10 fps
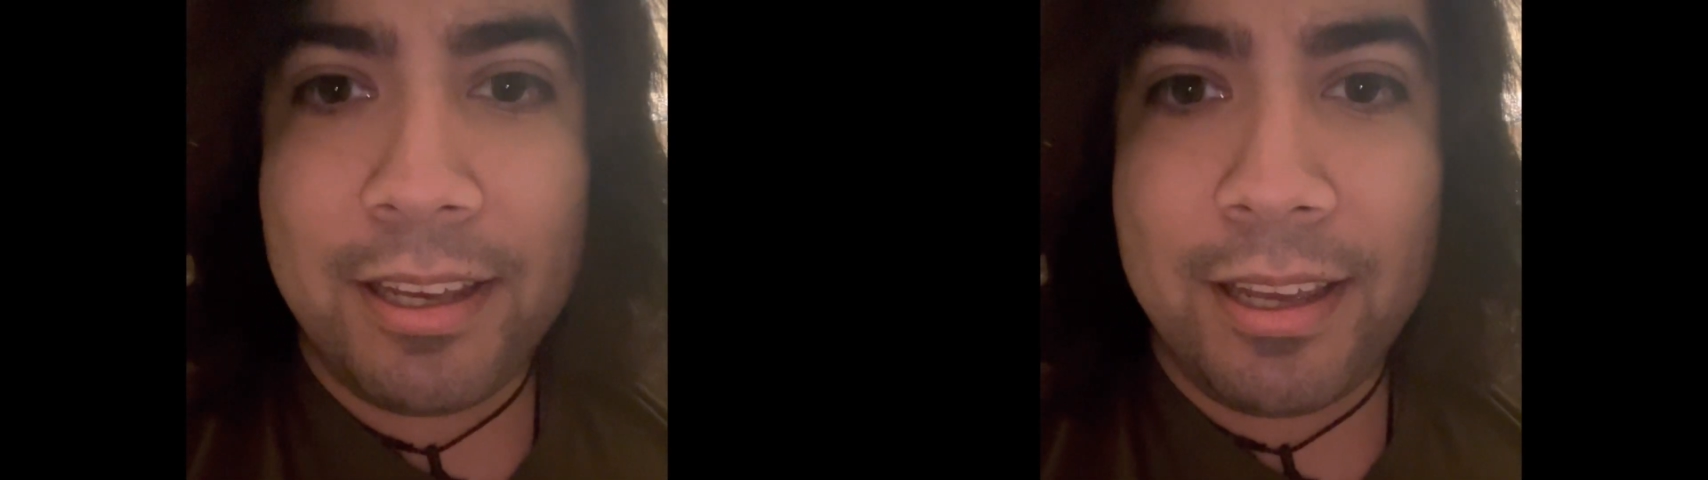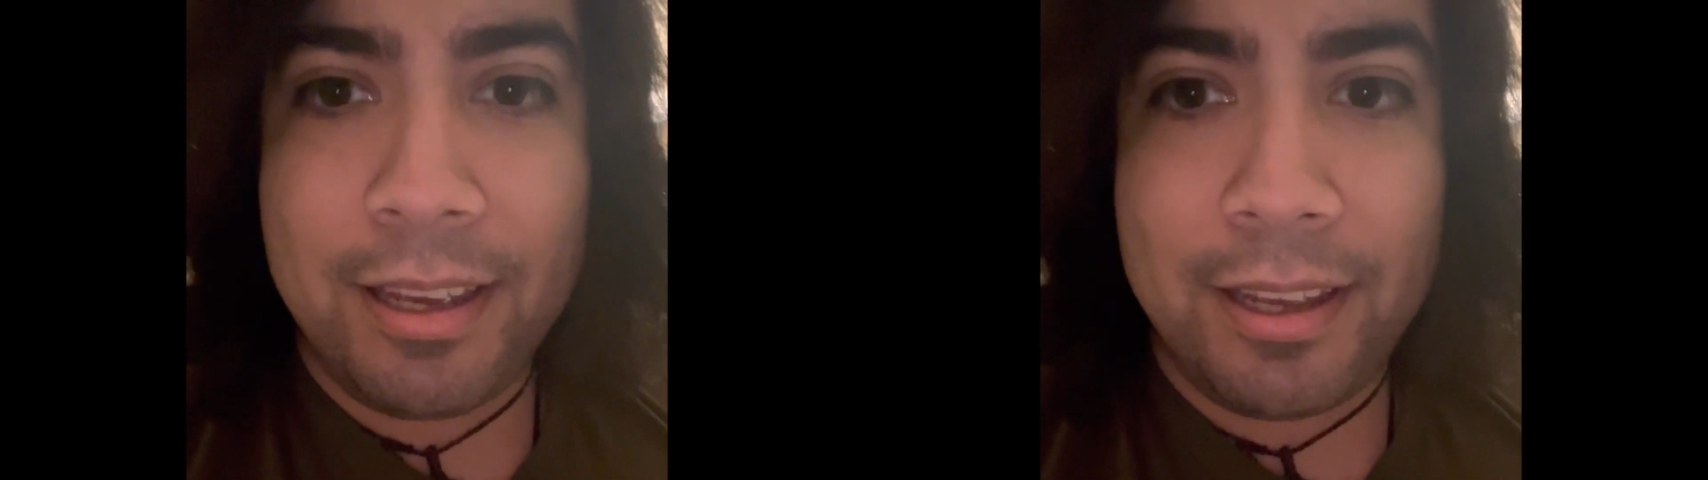
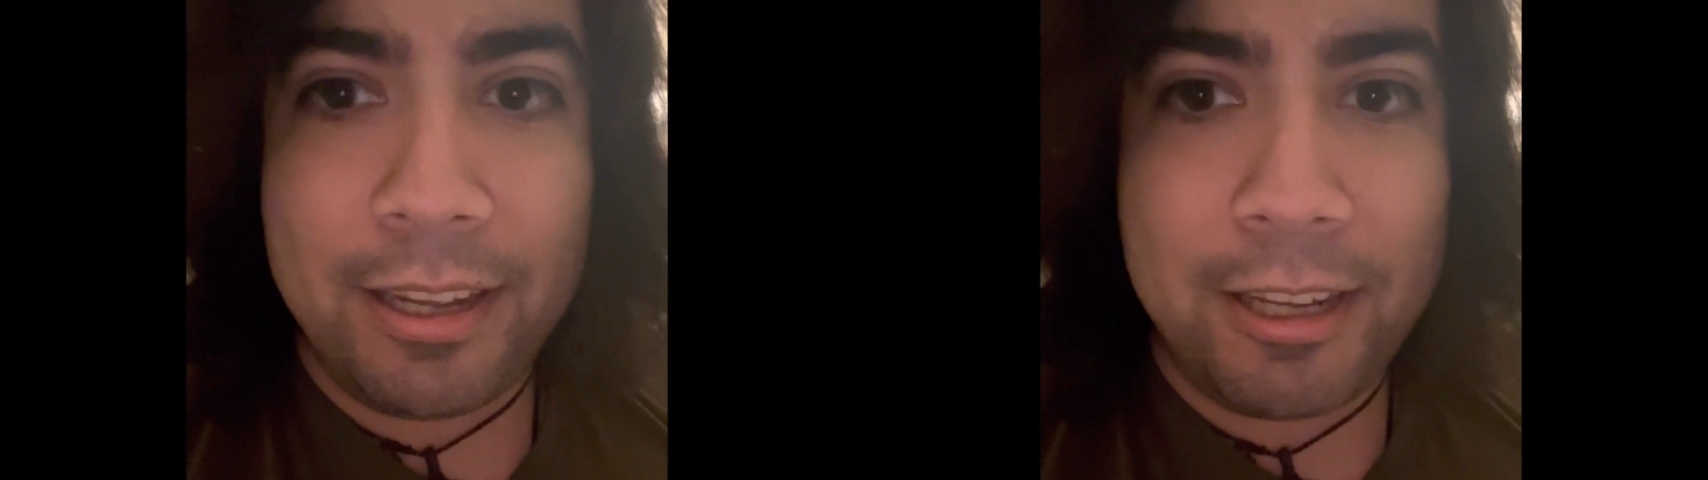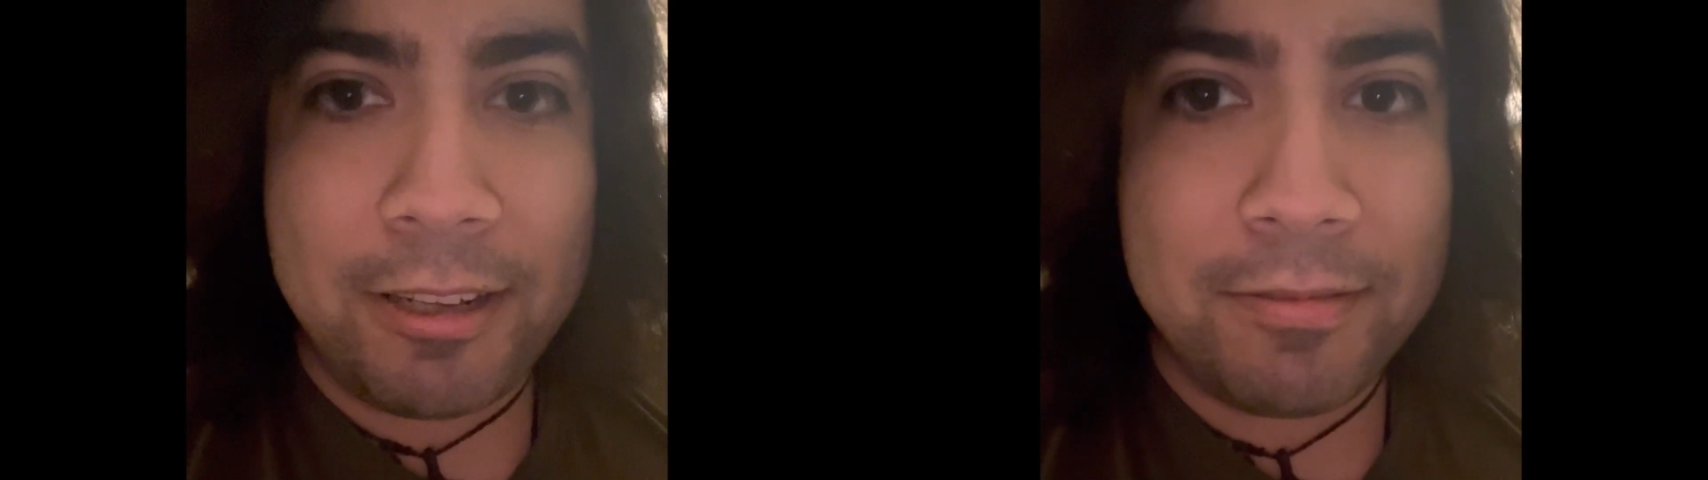
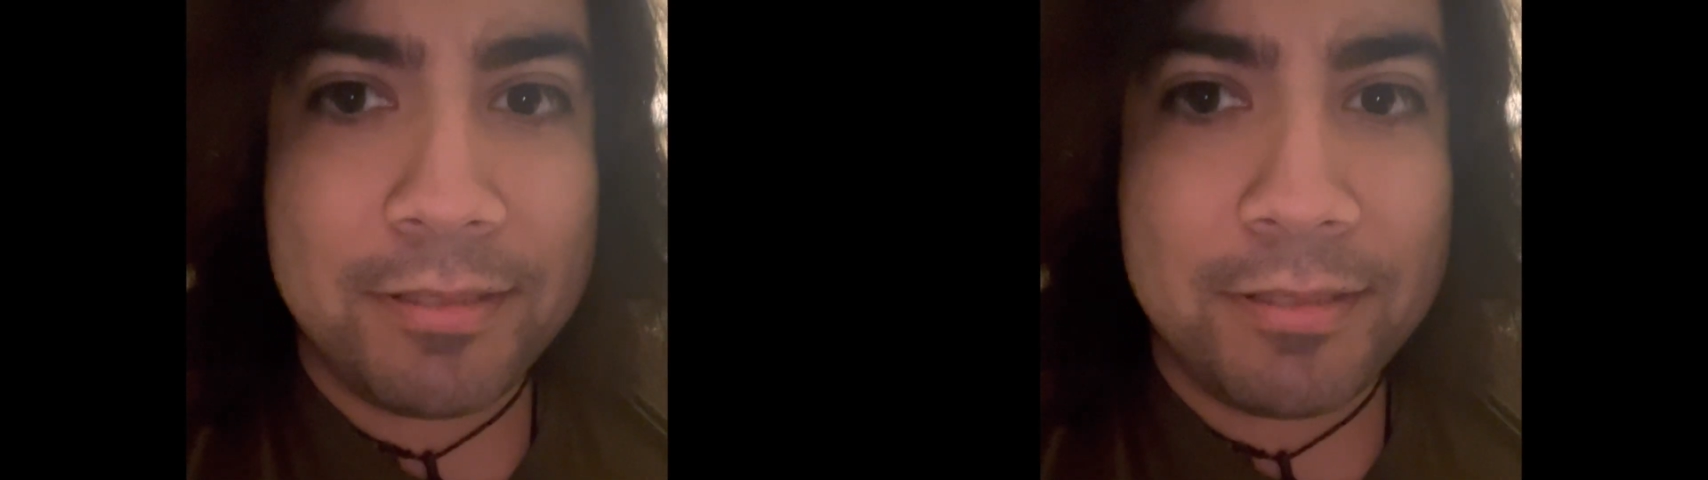a